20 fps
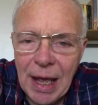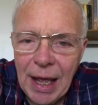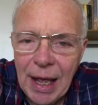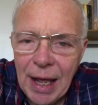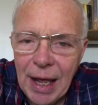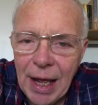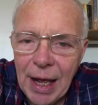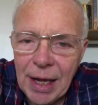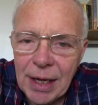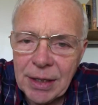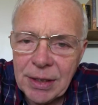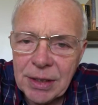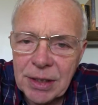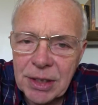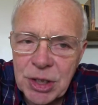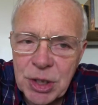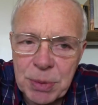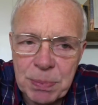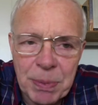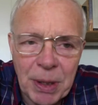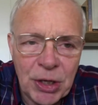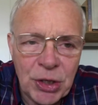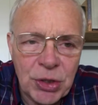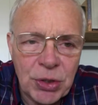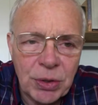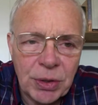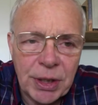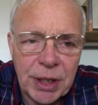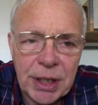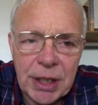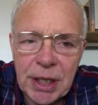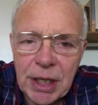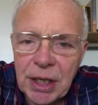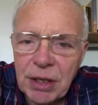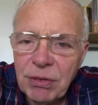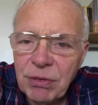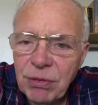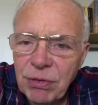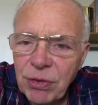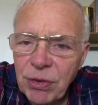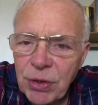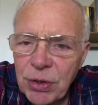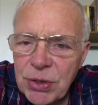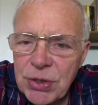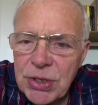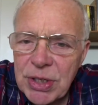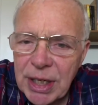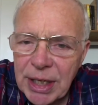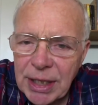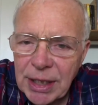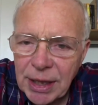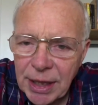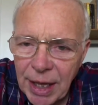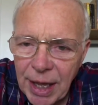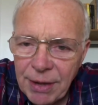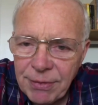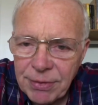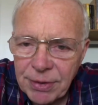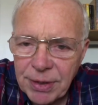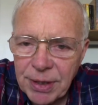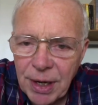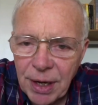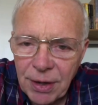and especially in verse 11